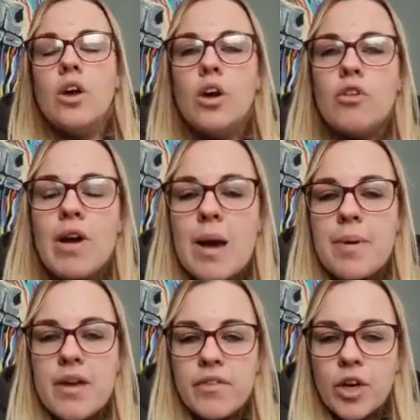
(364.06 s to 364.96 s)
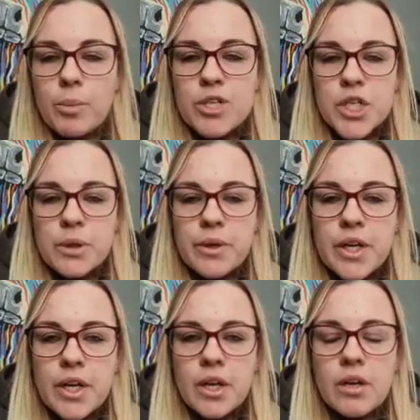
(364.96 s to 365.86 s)
Grab every
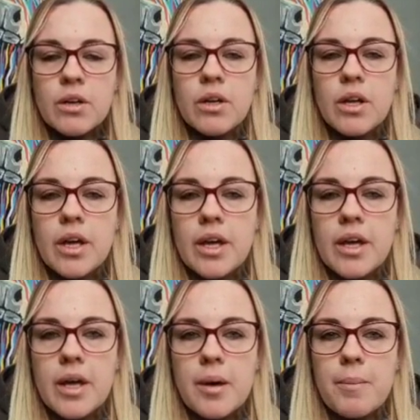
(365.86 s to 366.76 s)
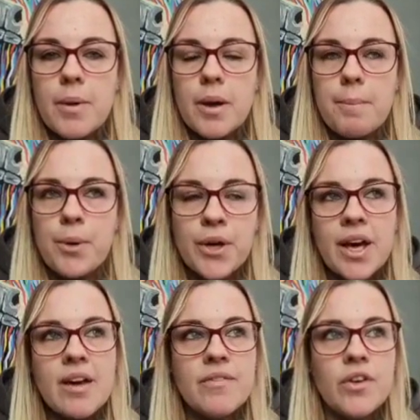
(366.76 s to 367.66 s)
opportunity.
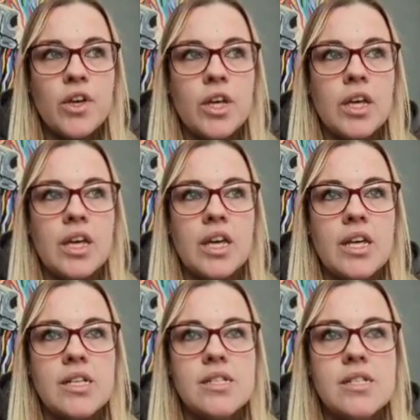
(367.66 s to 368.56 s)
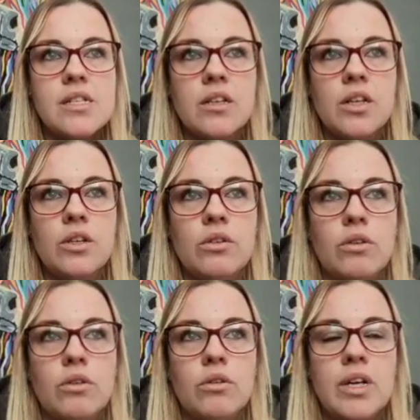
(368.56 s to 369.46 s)
PRV is, you
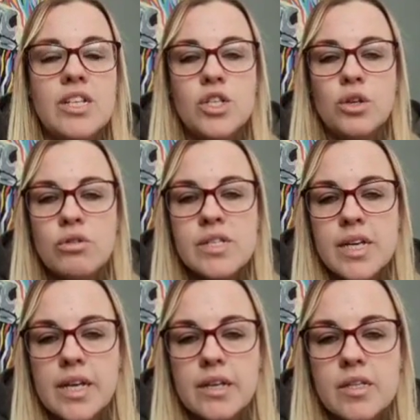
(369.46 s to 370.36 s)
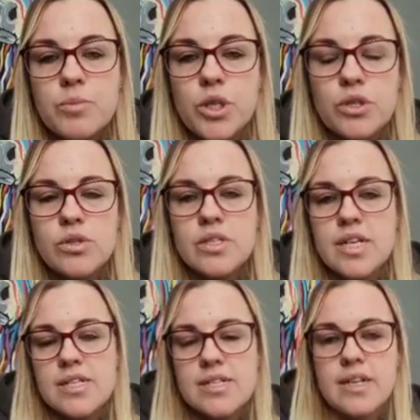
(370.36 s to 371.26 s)
know, it's your sales, but it doesn't
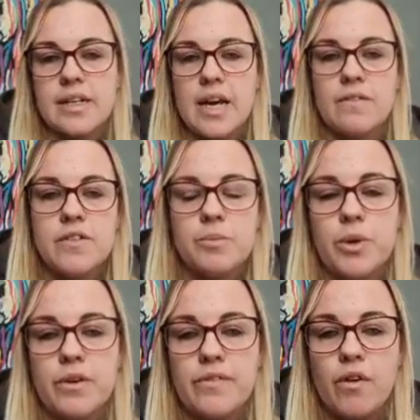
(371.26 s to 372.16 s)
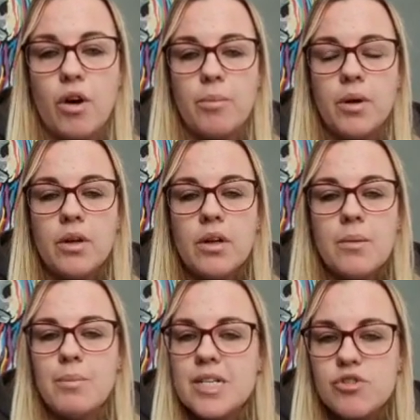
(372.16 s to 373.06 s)
necessarily have to be from
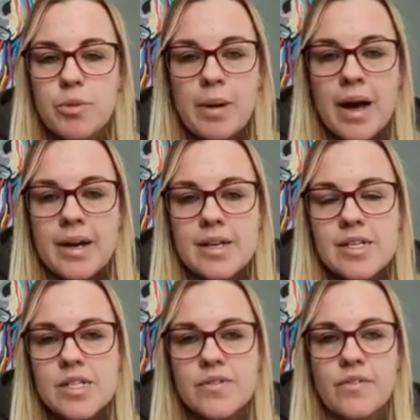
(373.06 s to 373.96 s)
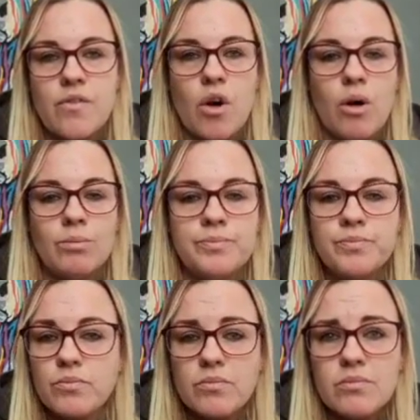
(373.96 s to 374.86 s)
mystery bags,
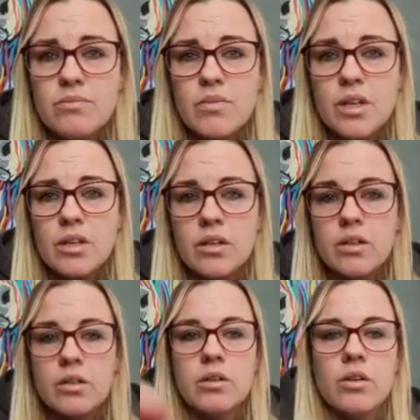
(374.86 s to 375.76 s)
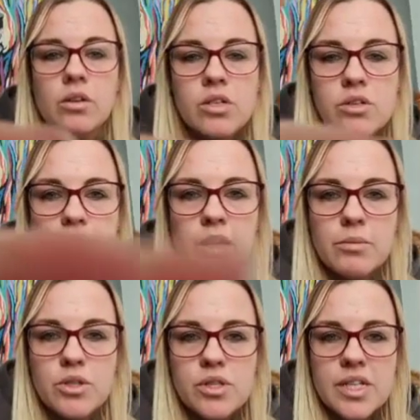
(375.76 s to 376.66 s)
from... Oh, sorry, let
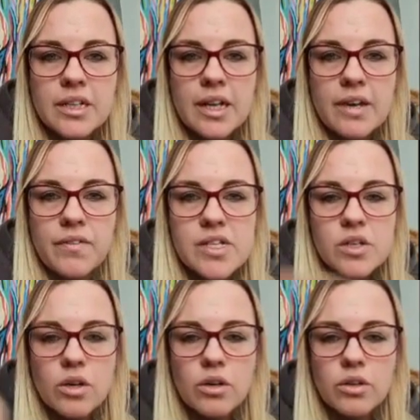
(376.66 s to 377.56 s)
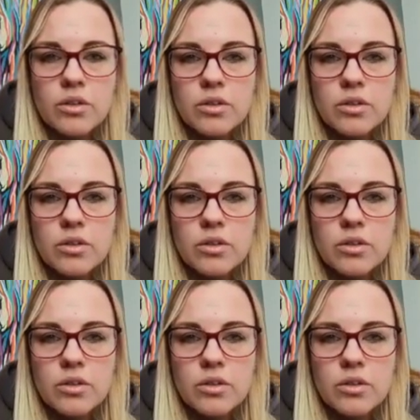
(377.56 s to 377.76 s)
me just decline this call.